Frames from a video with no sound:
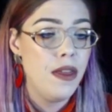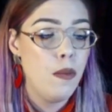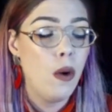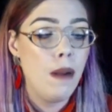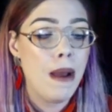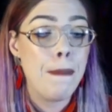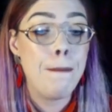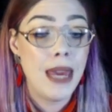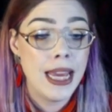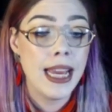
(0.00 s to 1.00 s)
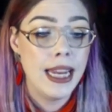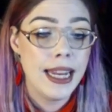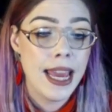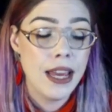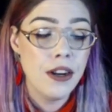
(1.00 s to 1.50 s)
One of my big
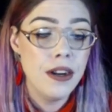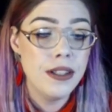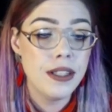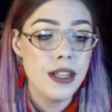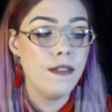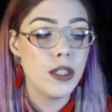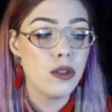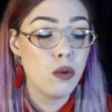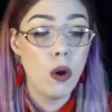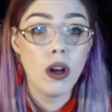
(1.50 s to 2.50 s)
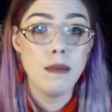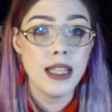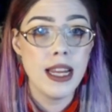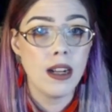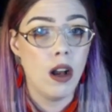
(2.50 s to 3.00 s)
indicators, if a troll comes
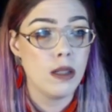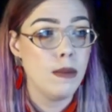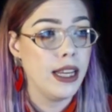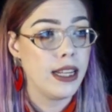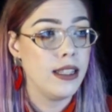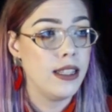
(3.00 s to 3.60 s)
in and calls me like a